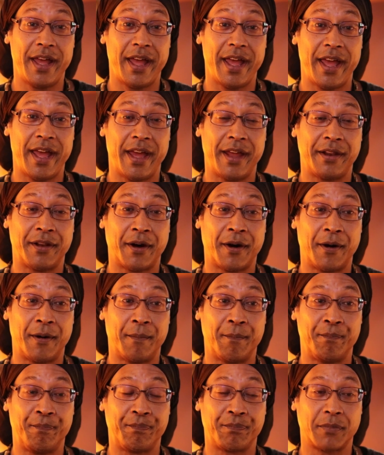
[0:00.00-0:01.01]
And
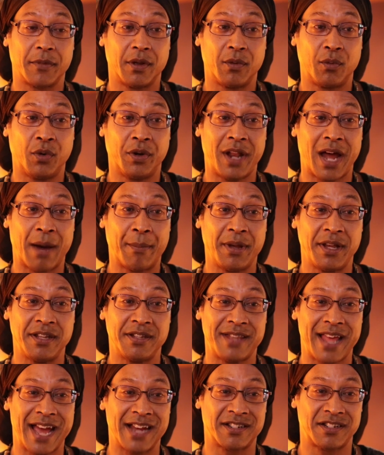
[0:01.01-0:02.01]
nabe is
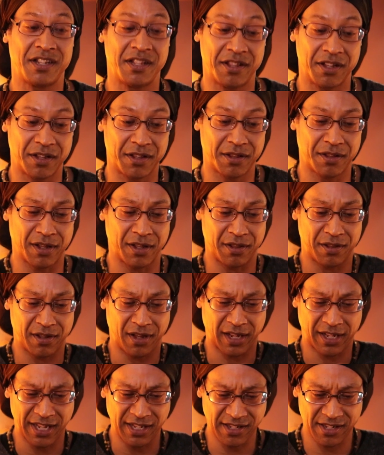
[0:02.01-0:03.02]
actually I
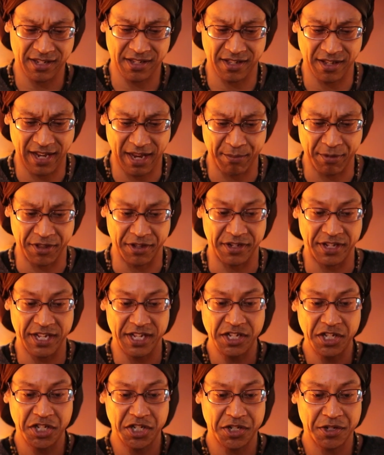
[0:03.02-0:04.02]
guess it's the name of the
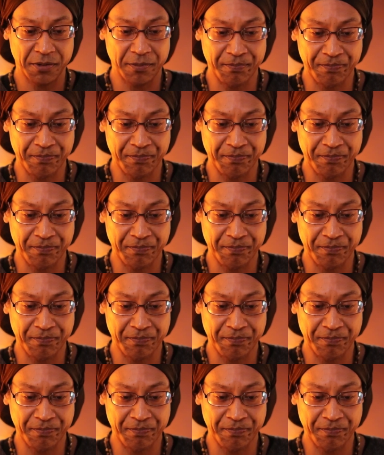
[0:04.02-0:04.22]
dish,